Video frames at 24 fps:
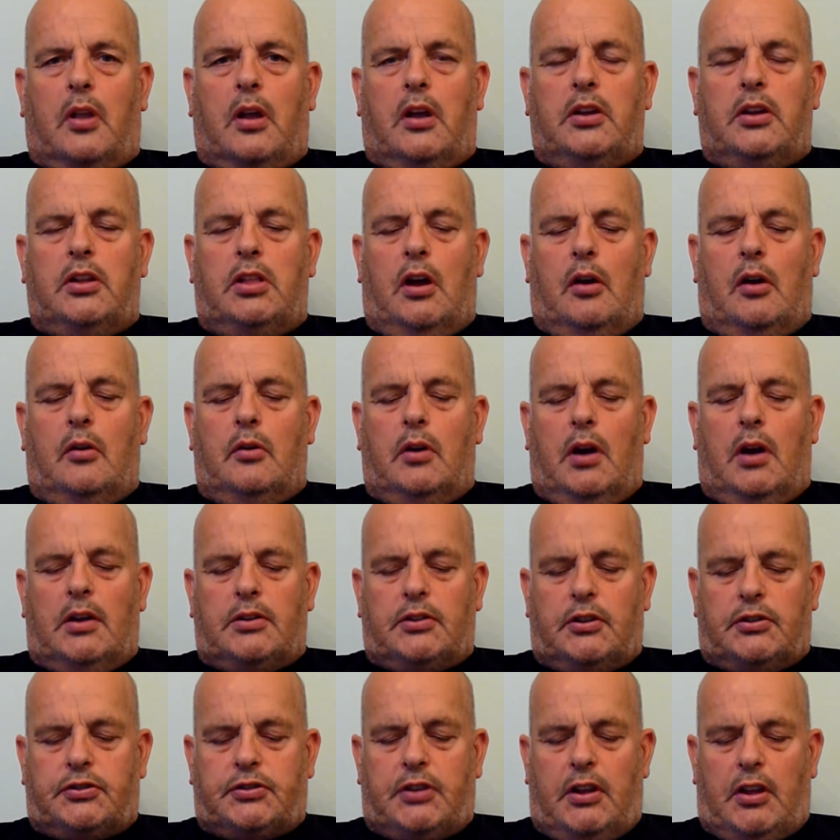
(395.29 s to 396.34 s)
You know, as
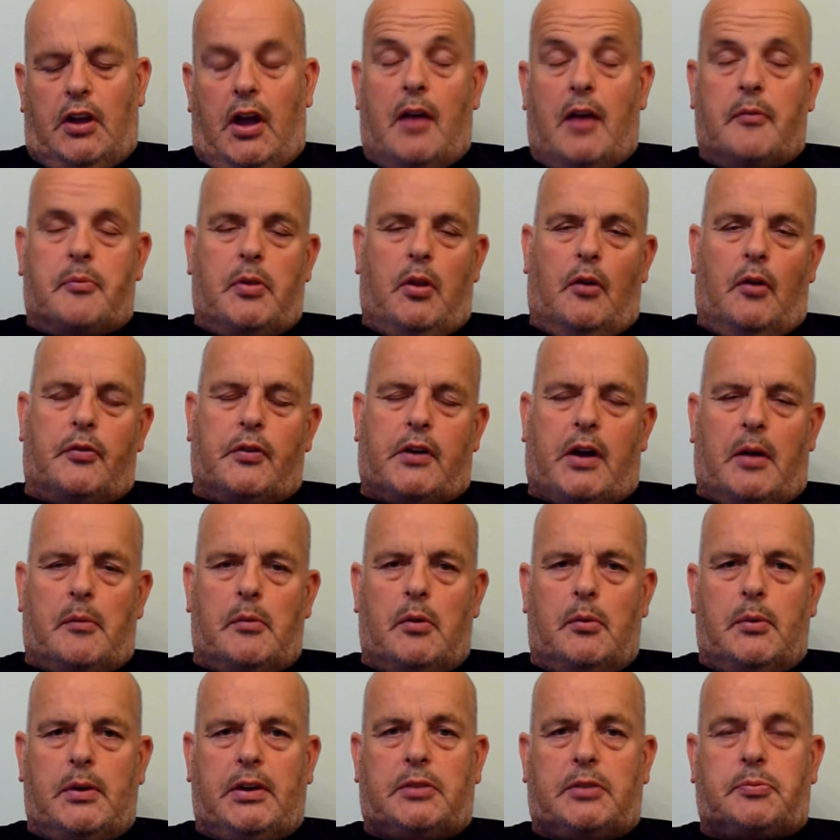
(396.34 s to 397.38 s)
I said, I have been off a couple
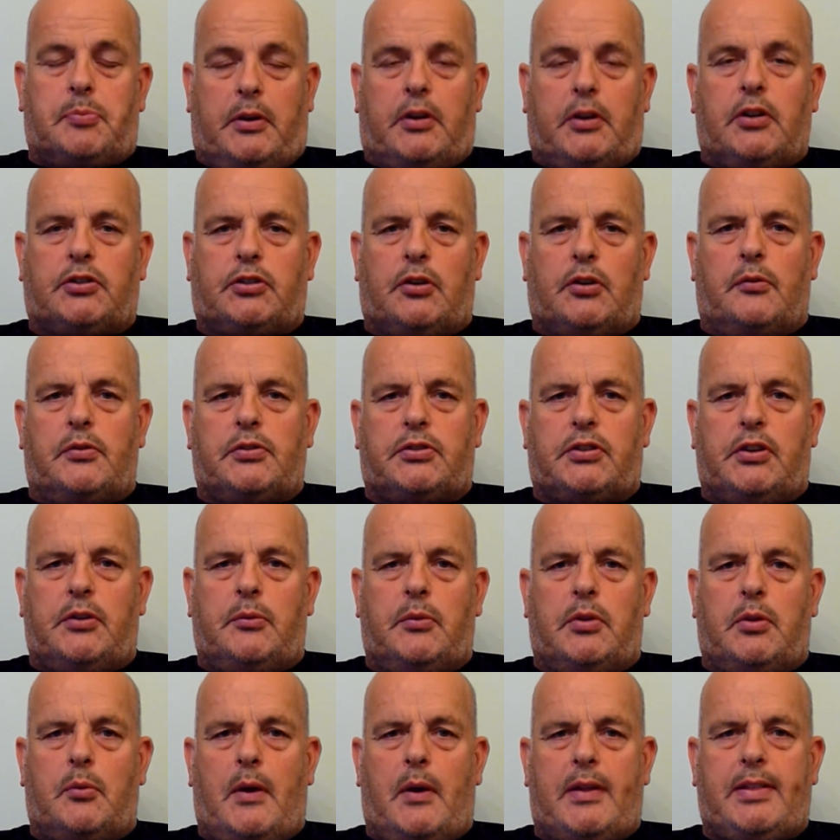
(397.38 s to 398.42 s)
of weeks because obviously with
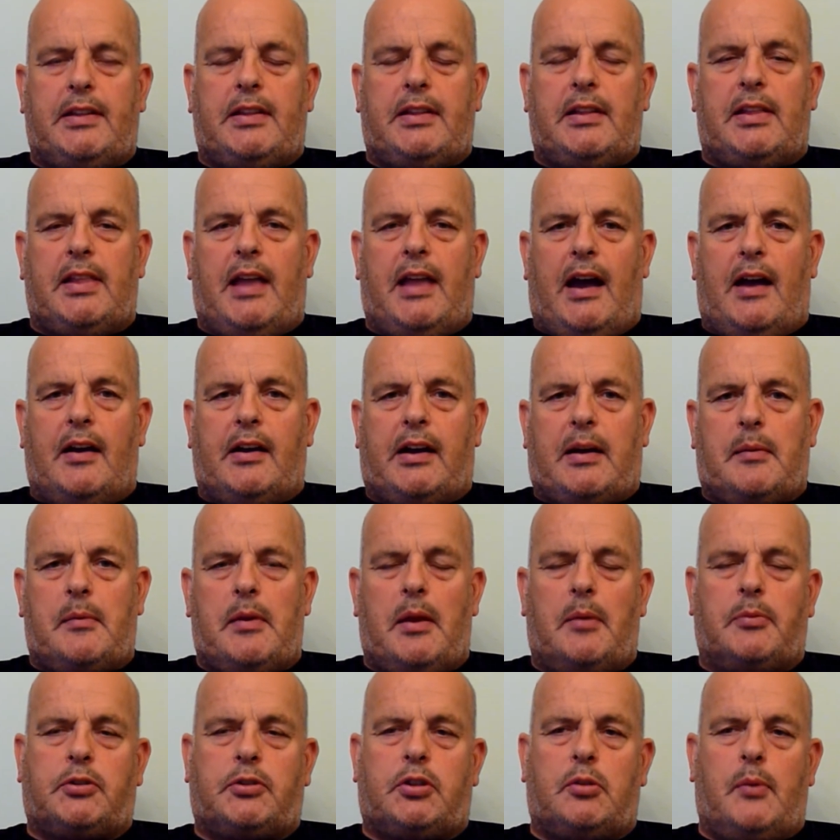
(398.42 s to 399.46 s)
the wedding and that, and coming
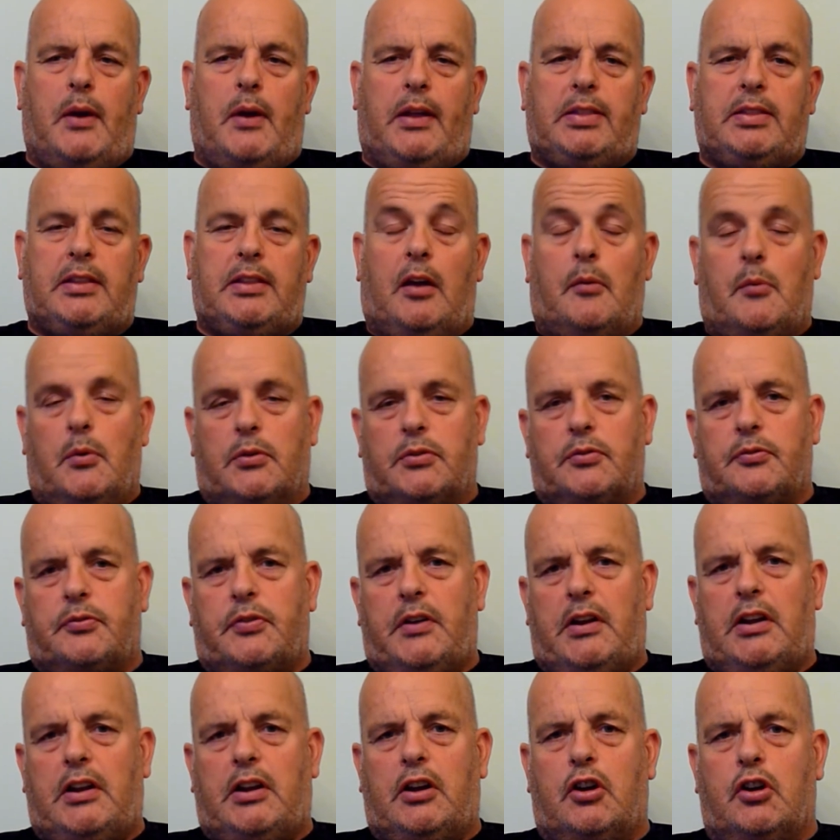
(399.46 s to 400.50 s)
up to the wedding, I wasn't
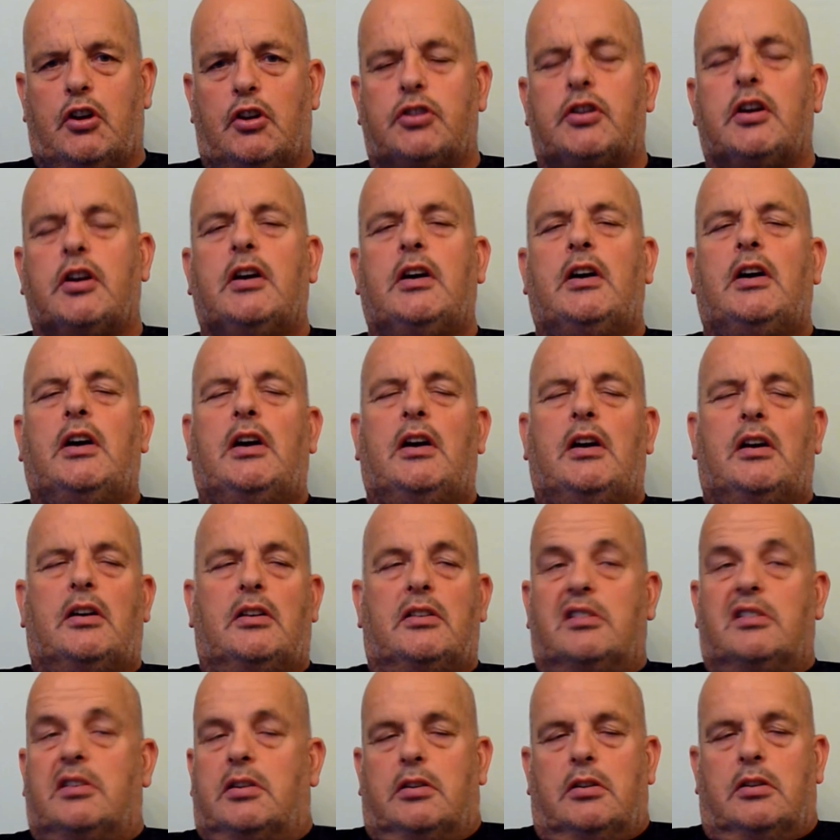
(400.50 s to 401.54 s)
feeling good.
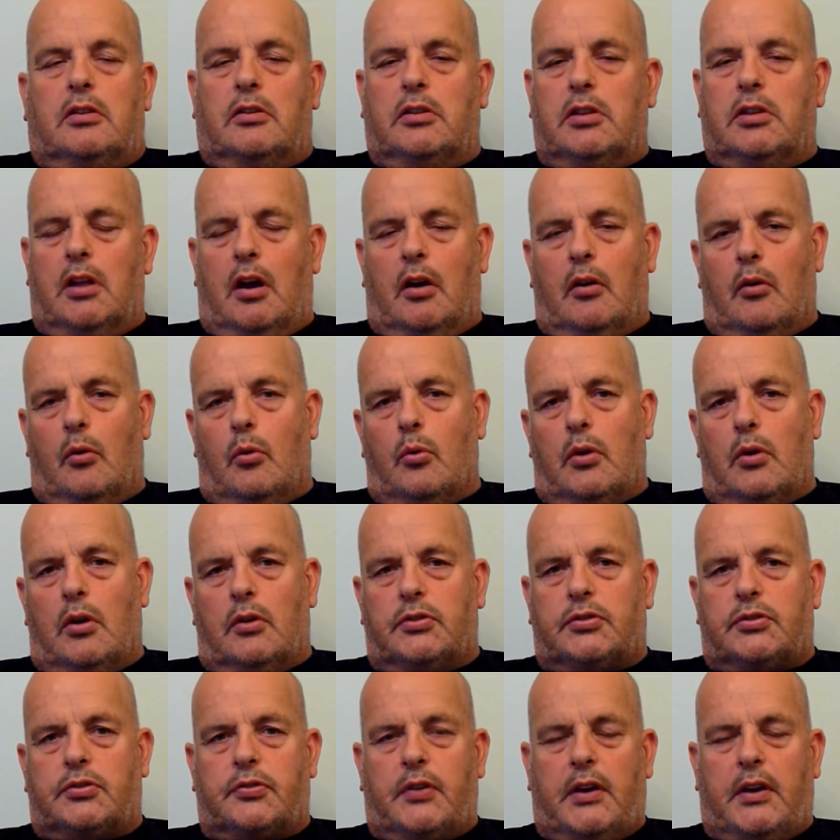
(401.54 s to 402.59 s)
You know, all
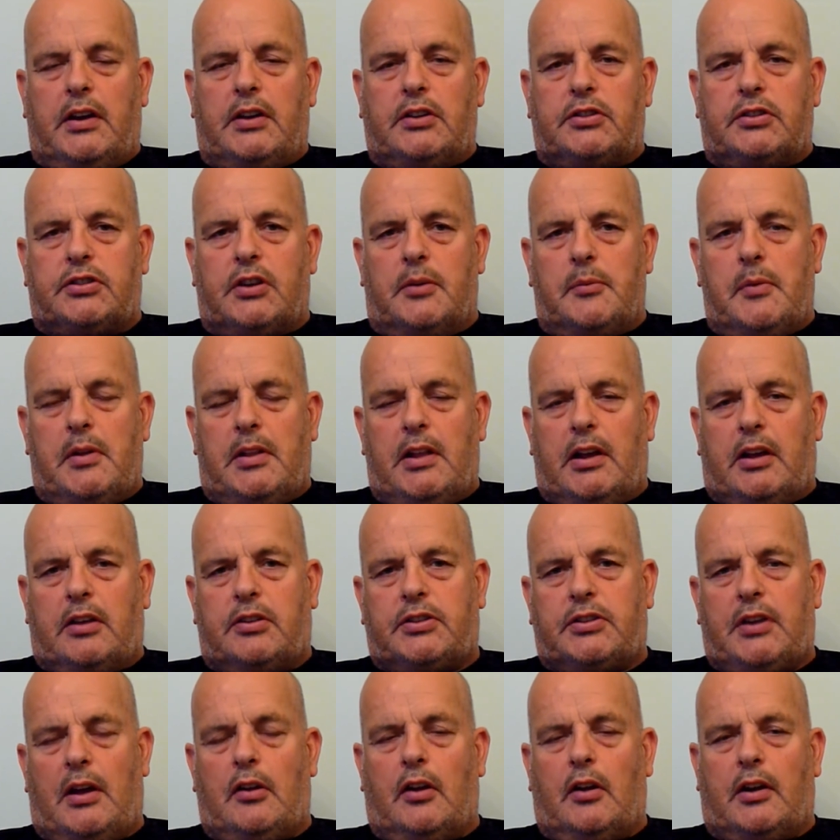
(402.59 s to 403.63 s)
those things. I mean, they
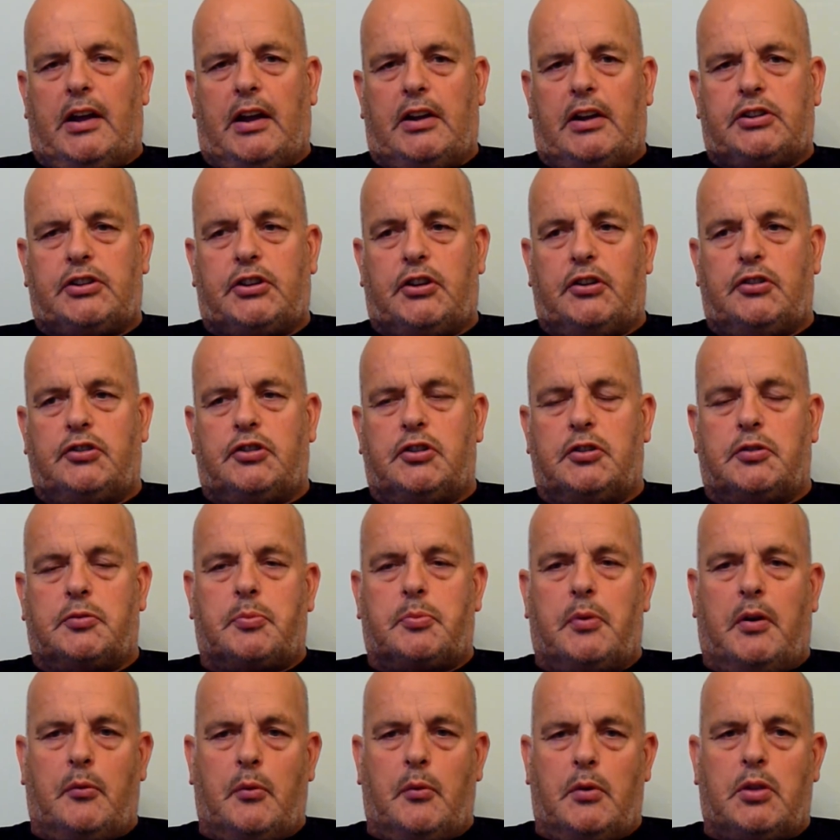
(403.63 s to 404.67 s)
sound like excuses,
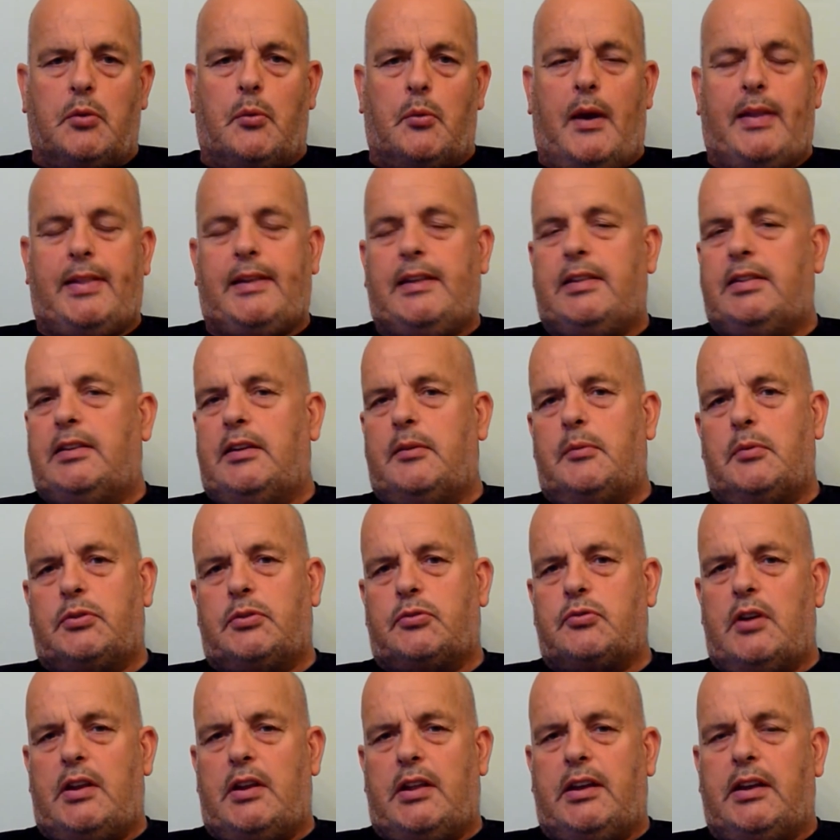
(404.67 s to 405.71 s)
but with the wedding, it was
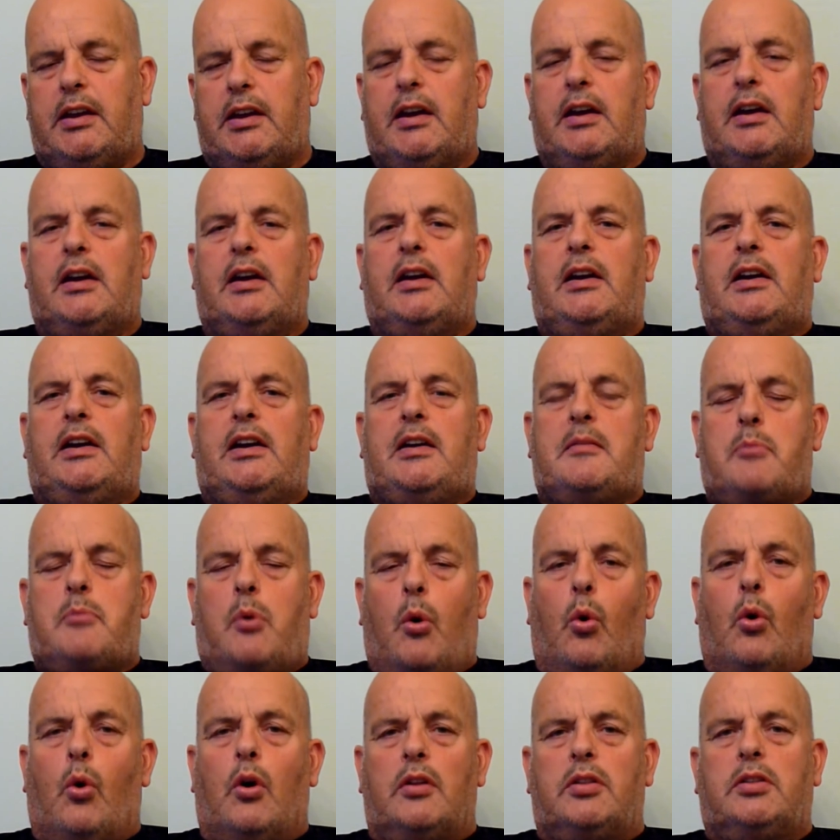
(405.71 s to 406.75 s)
really
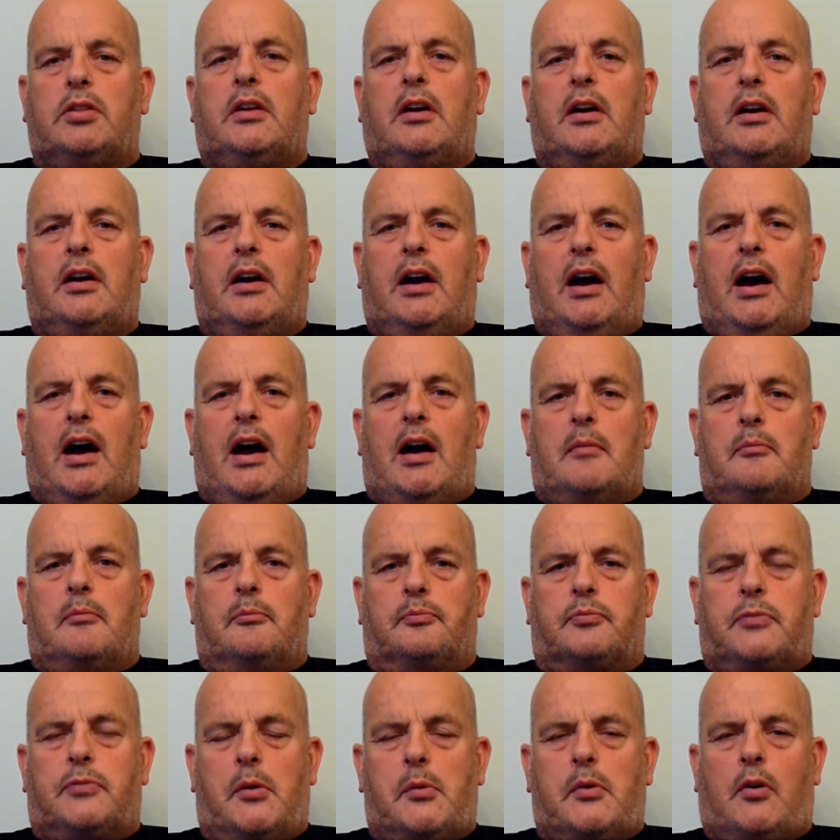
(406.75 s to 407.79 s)
important
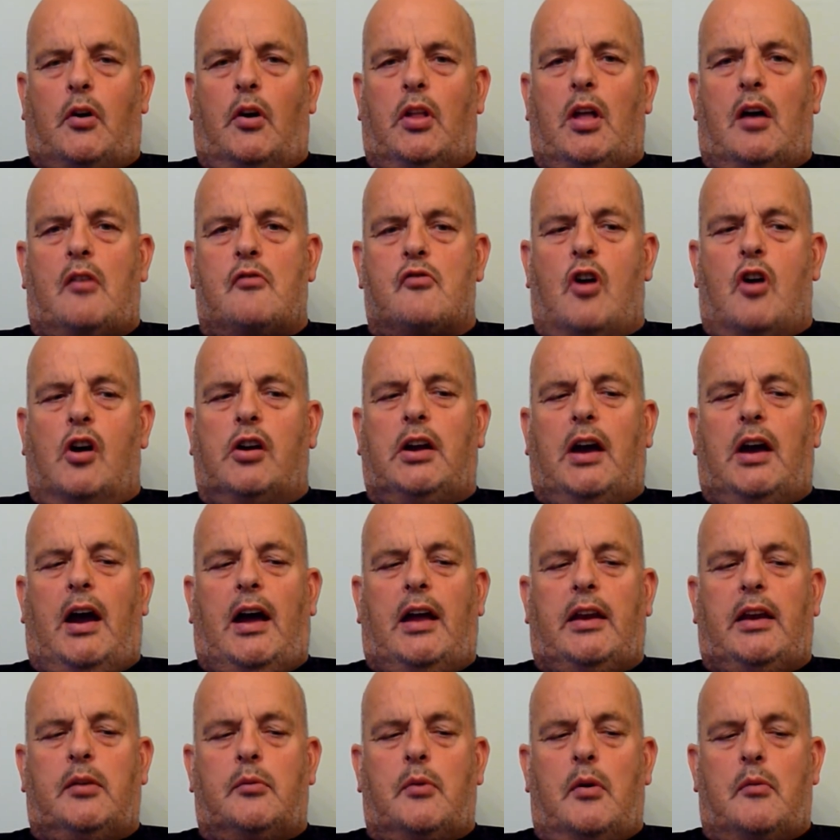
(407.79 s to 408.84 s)
that we got that right,
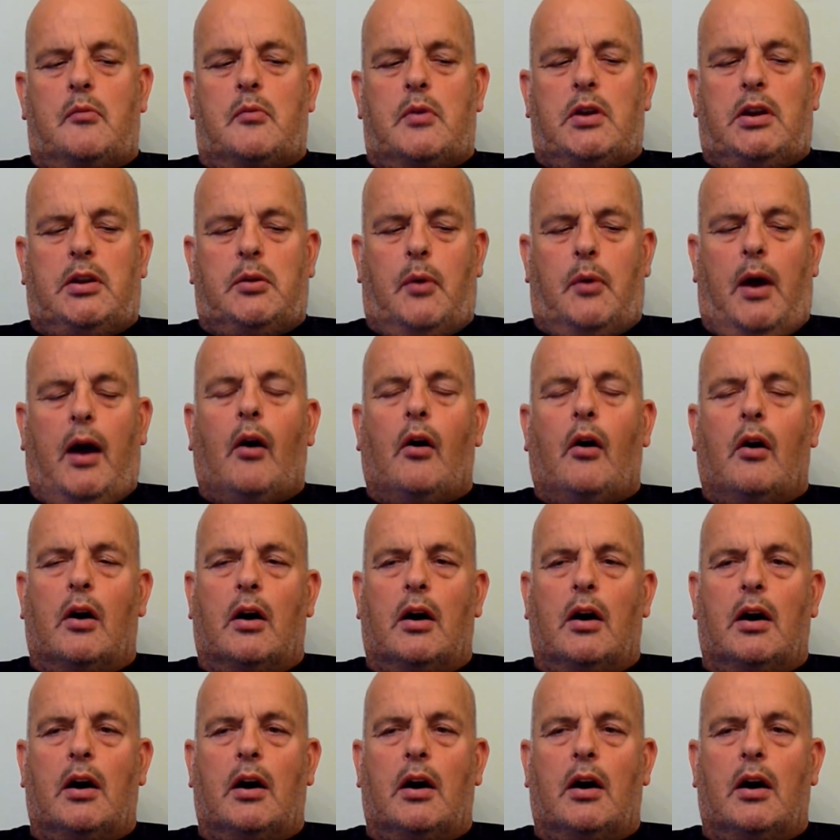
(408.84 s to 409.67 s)
and it went really well.